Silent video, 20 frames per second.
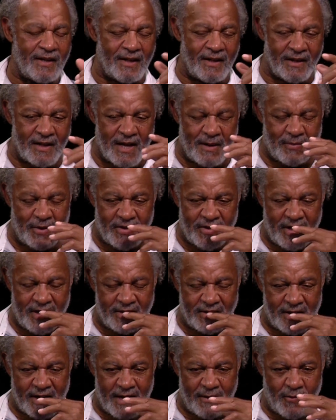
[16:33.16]
a couple of
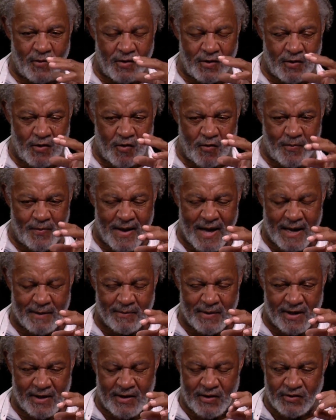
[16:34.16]
things, and I want to go
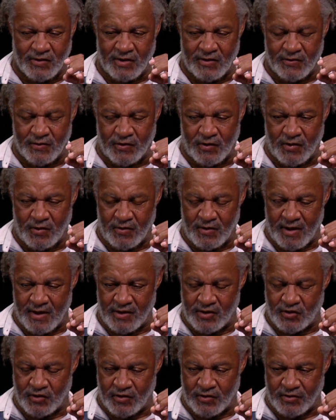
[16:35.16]
back because there's two
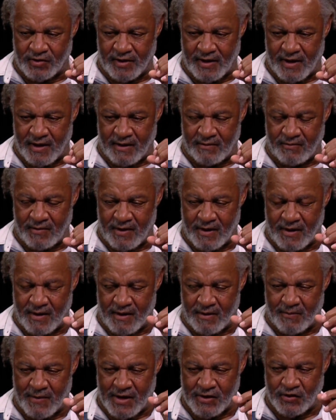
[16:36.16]
things you said
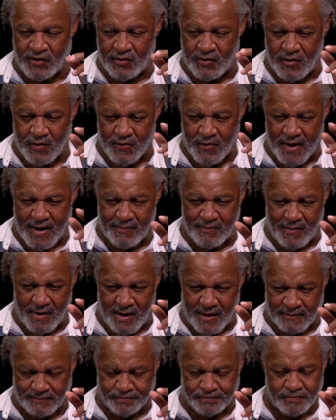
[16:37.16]
uh, about your grandma.
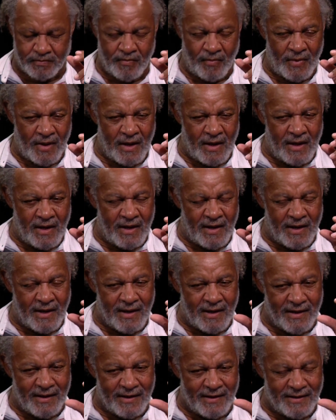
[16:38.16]

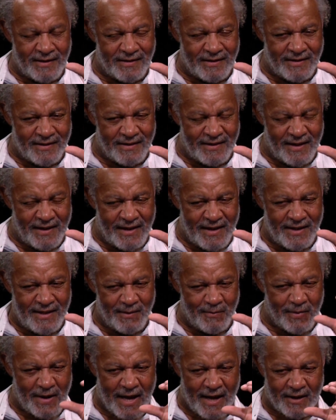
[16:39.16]
Uh, in
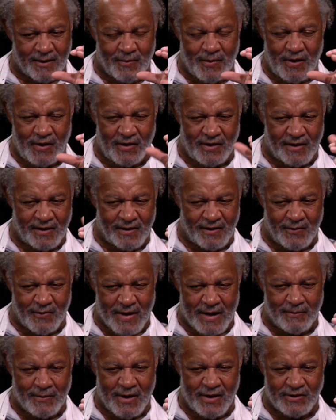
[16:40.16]
the black community,
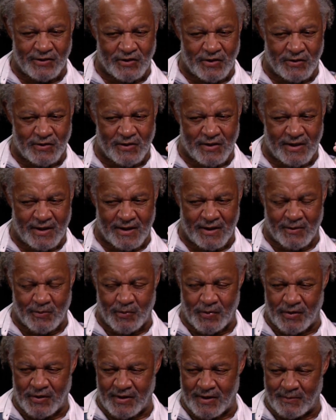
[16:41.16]
grandma's usually a
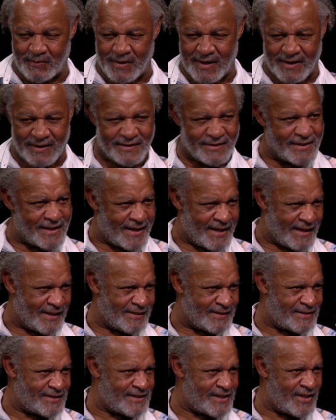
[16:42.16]
pretty big
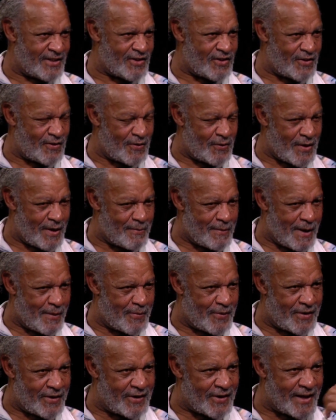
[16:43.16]
thing. Did your yeah. grandma
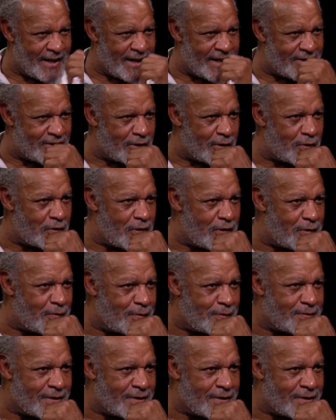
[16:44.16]
put her hands on you?